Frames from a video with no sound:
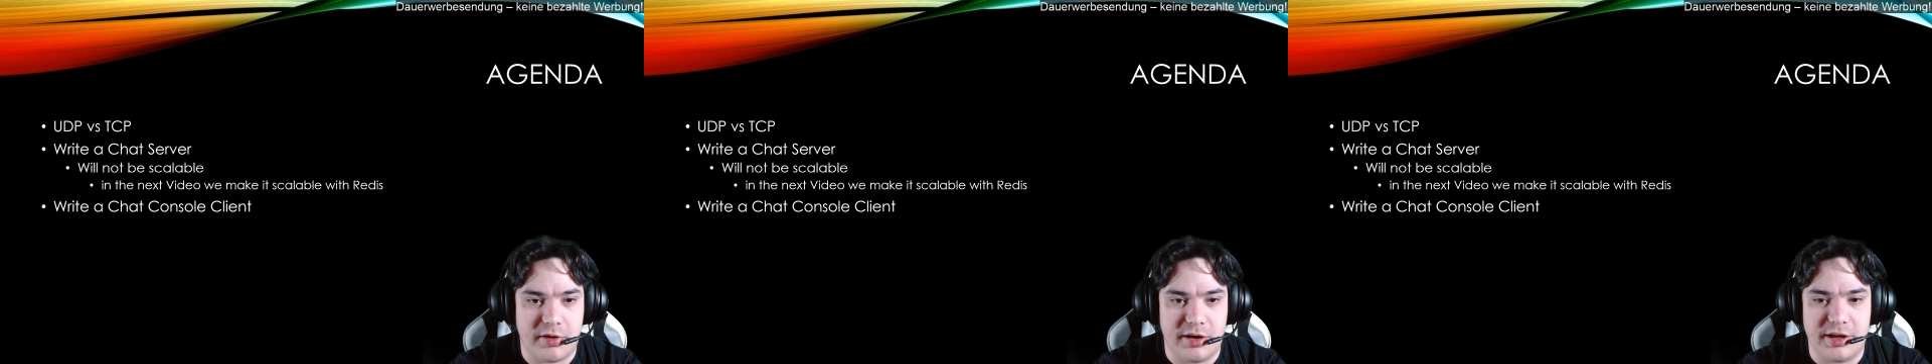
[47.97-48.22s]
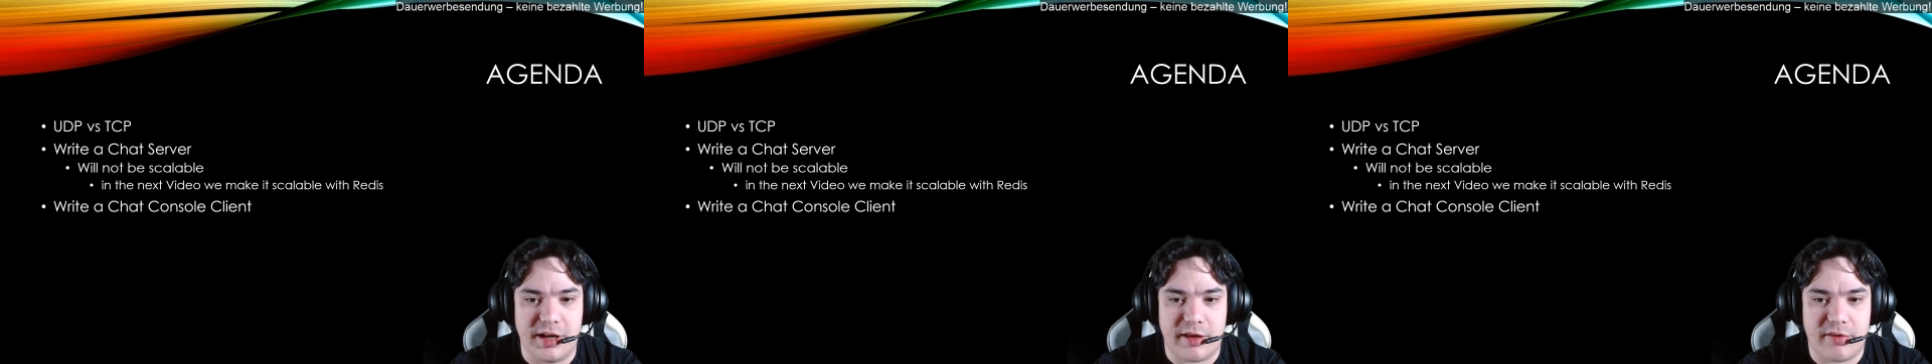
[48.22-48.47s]
In
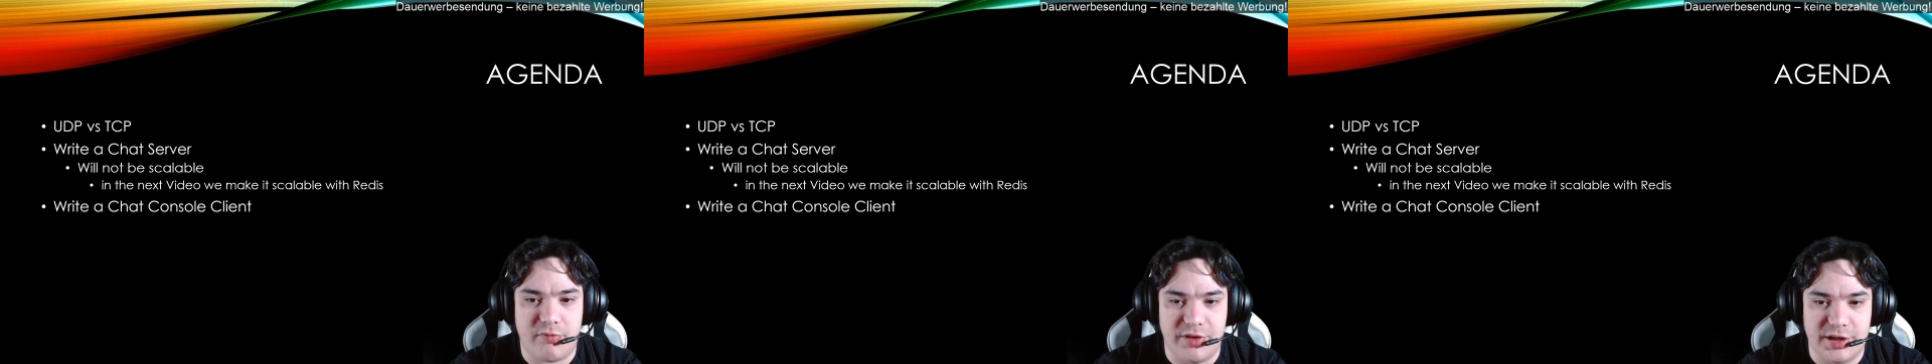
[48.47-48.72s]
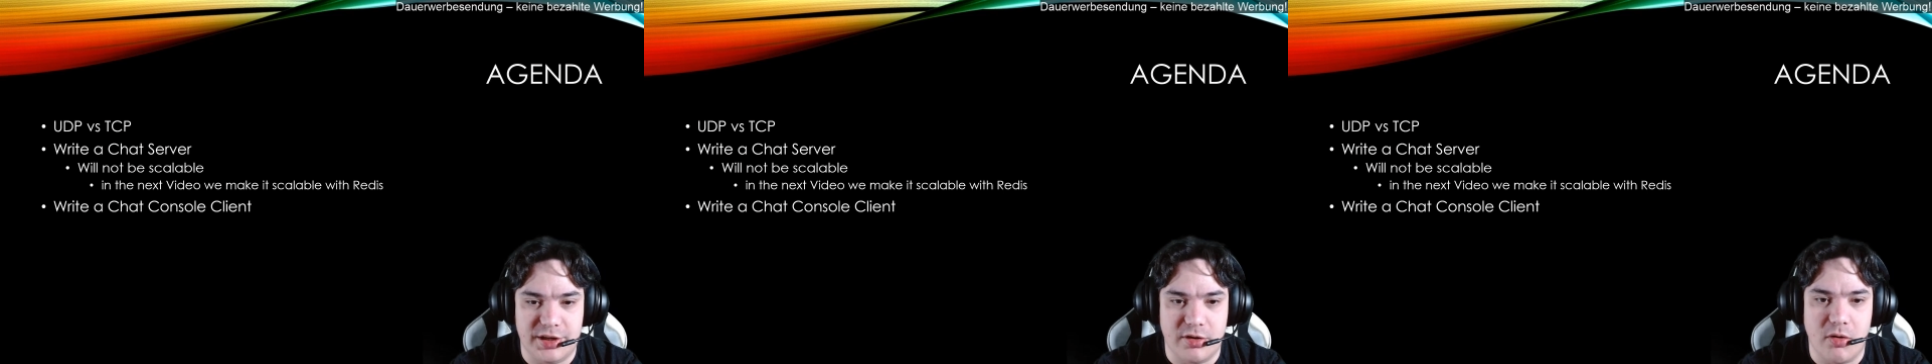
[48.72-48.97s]
the next
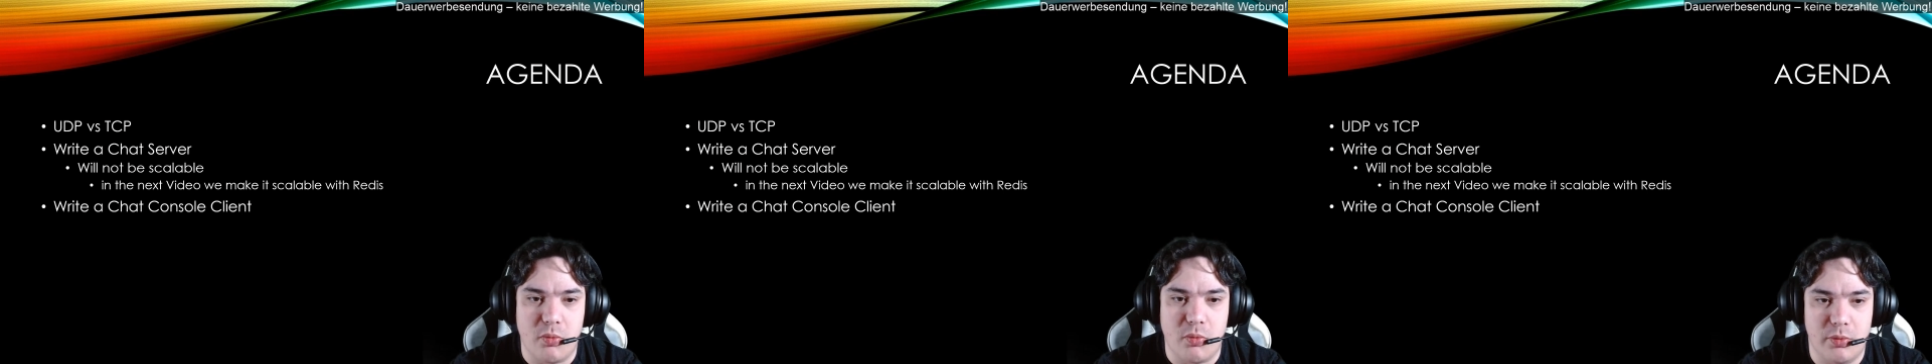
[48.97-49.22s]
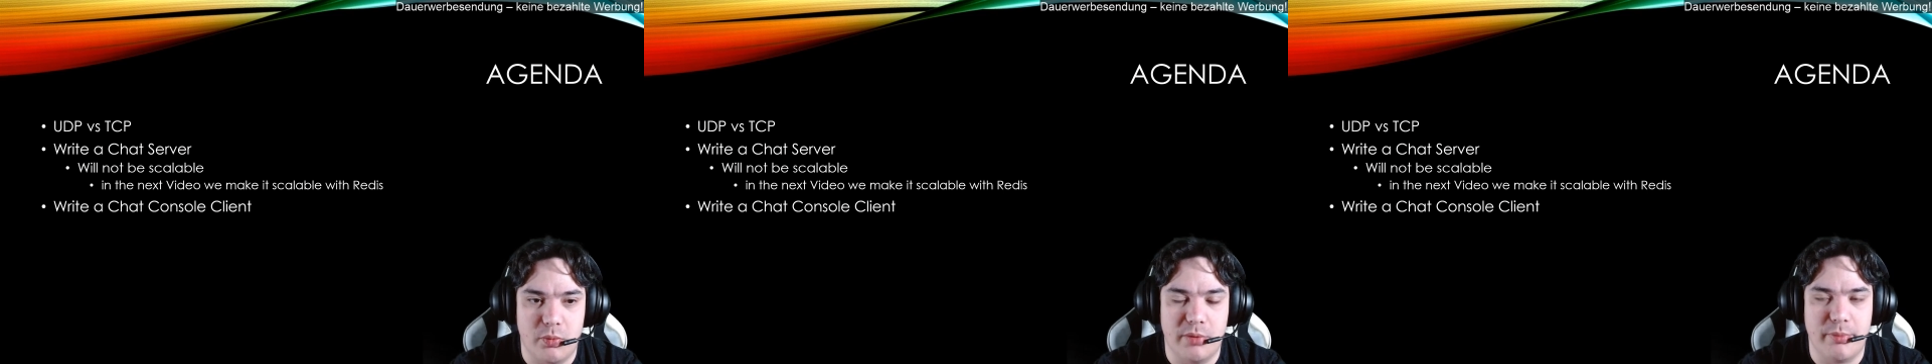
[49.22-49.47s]
video, we
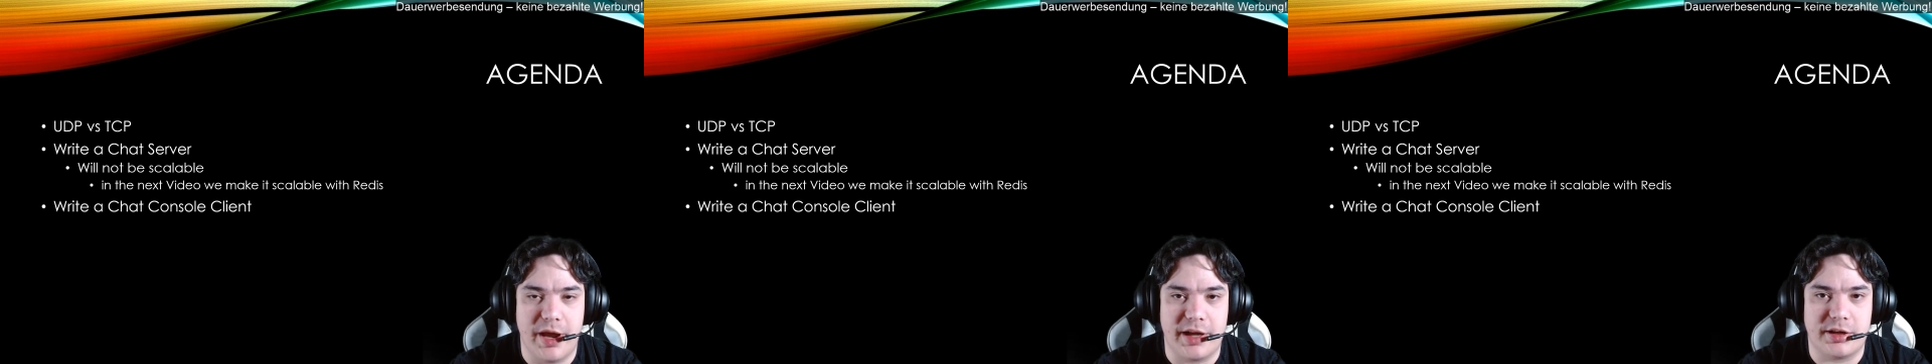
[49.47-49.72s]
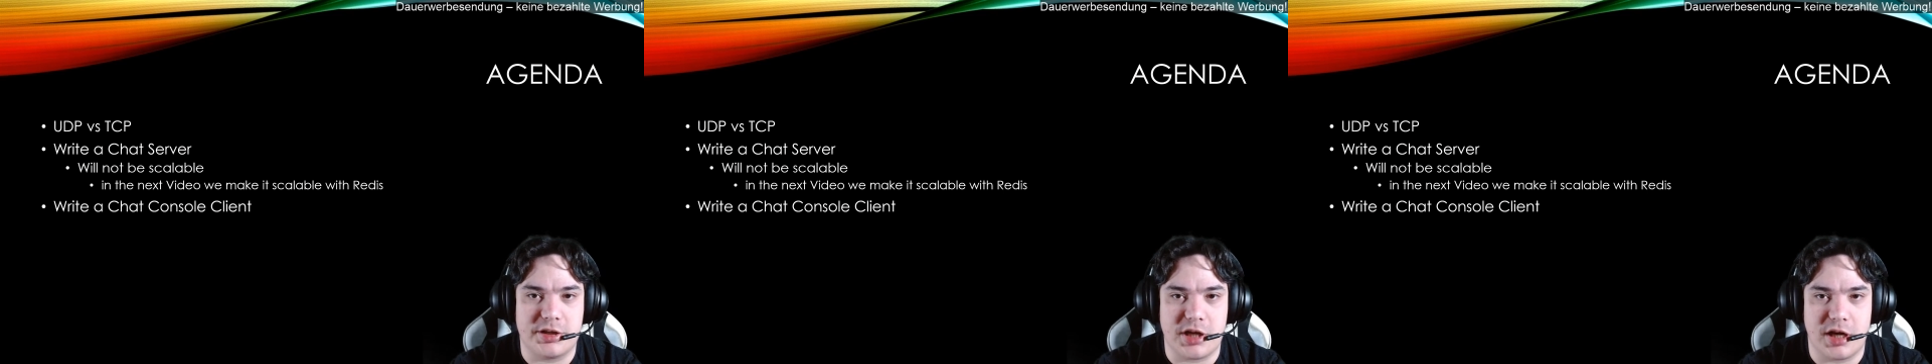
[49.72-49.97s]
will make
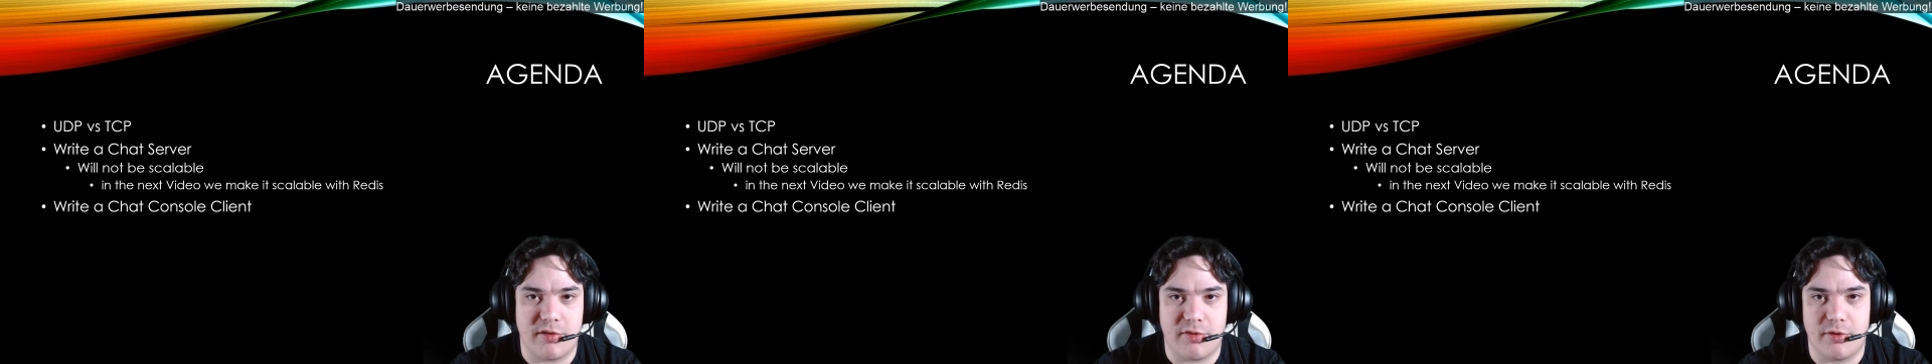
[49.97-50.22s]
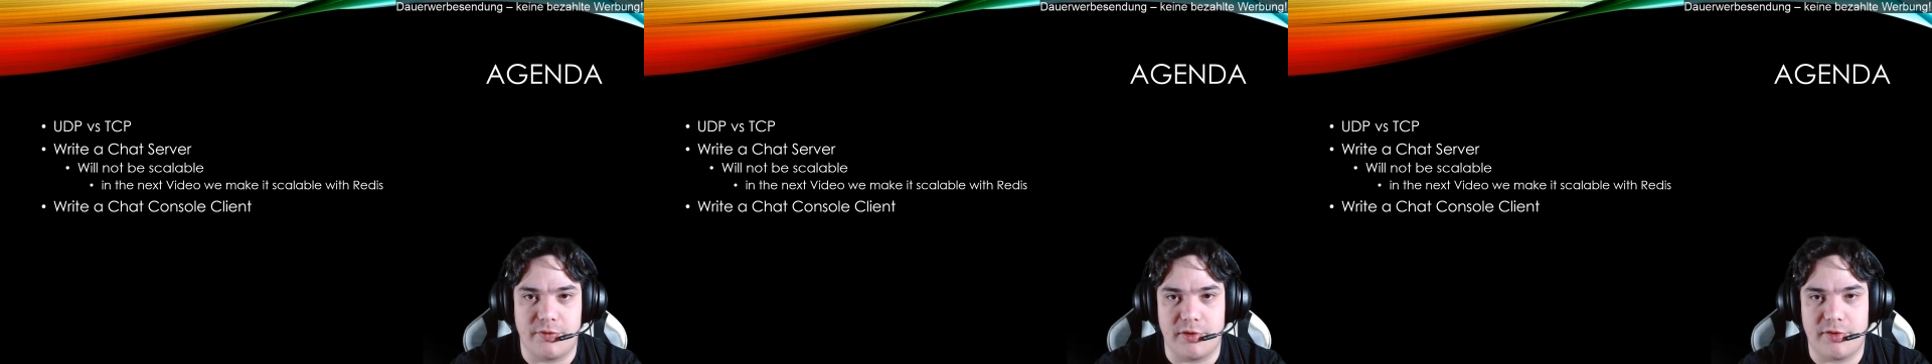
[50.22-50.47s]
the chat
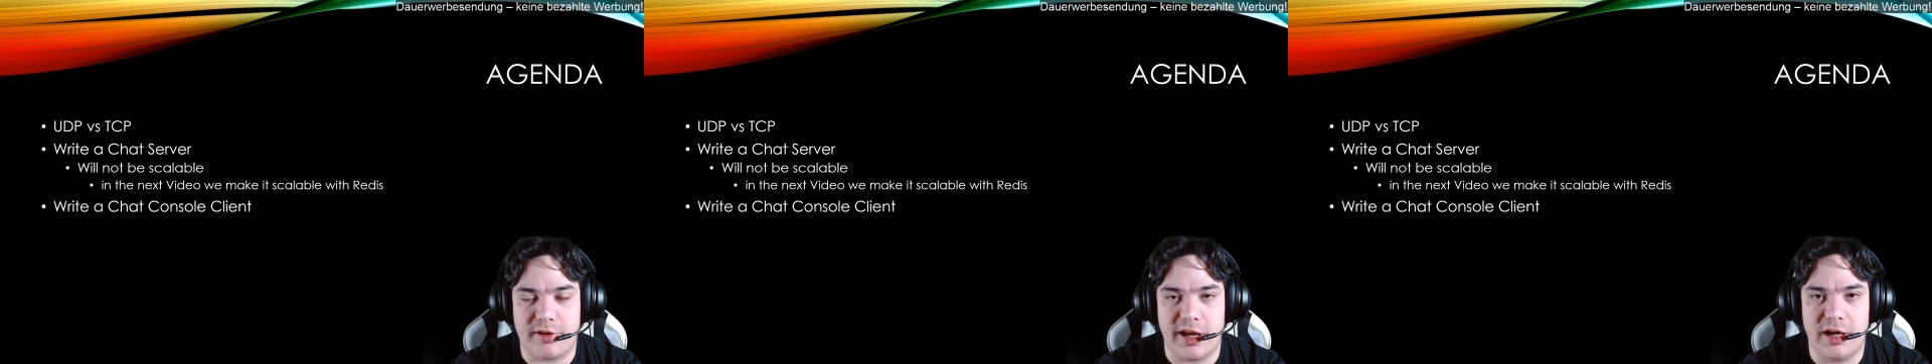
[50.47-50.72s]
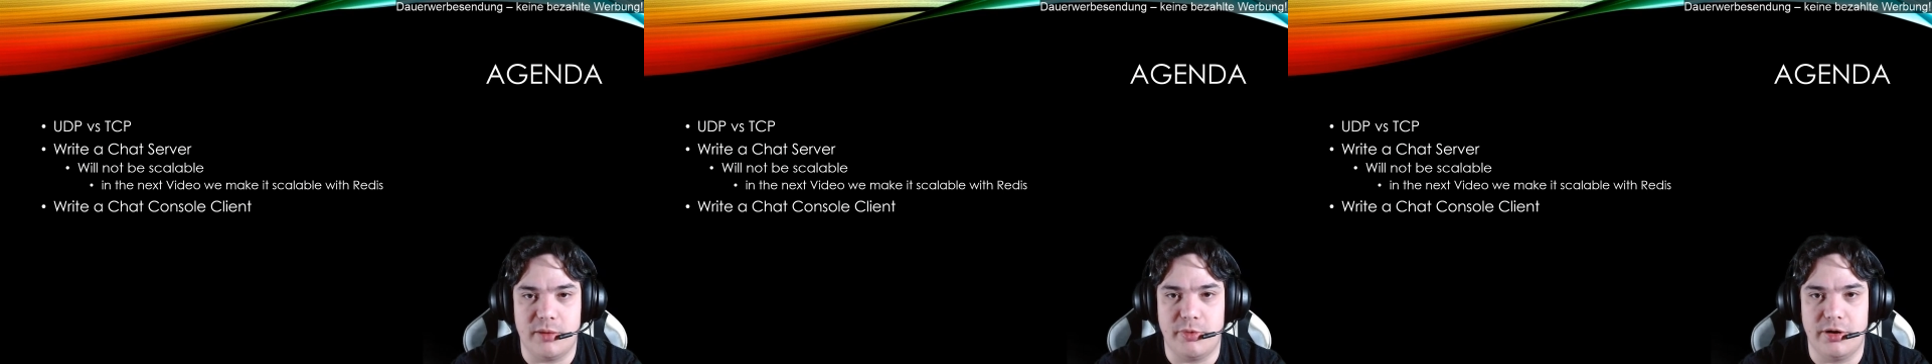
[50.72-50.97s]
server
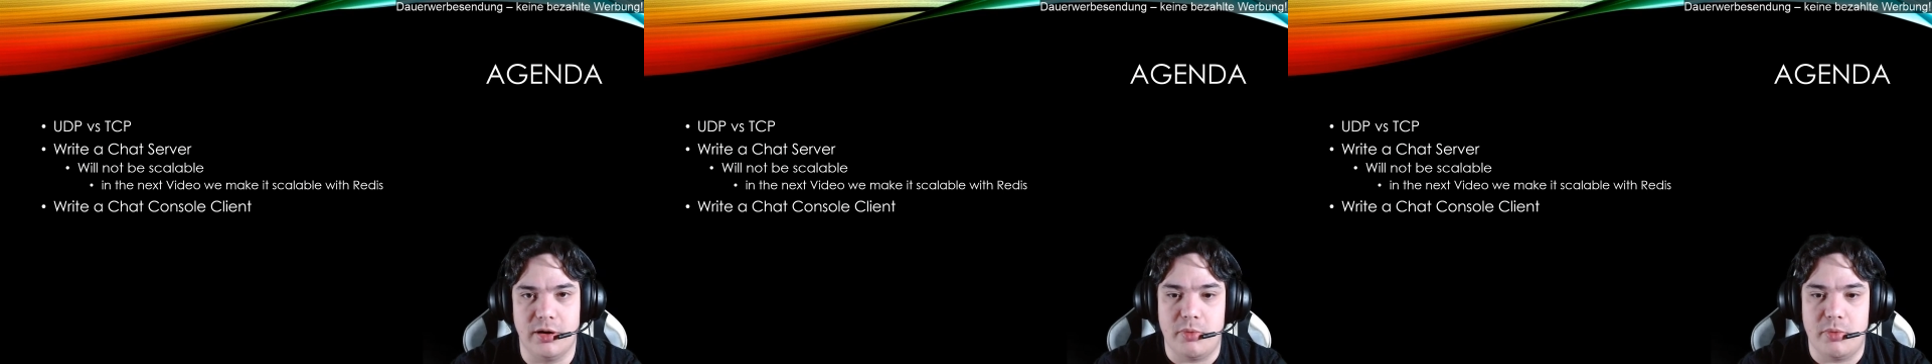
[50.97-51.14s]
scalable.